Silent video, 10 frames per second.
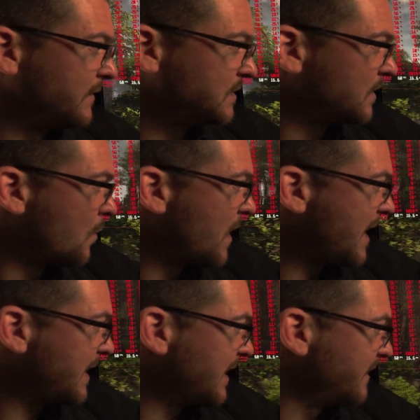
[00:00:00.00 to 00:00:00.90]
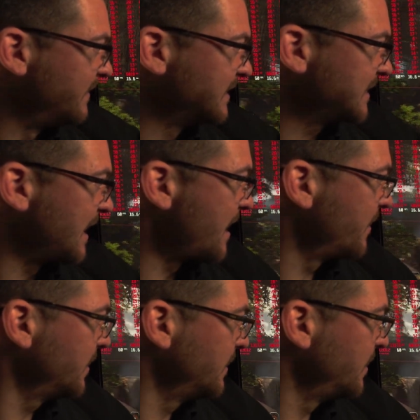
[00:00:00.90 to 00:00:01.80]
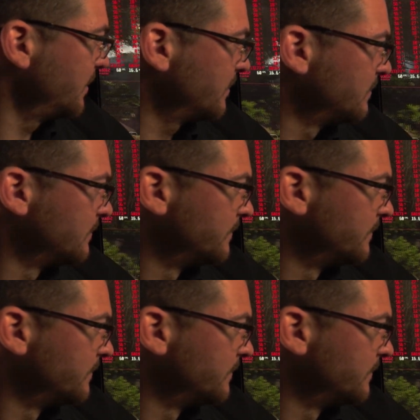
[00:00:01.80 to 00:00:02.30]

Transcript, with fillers: There's no way I can get this clarity here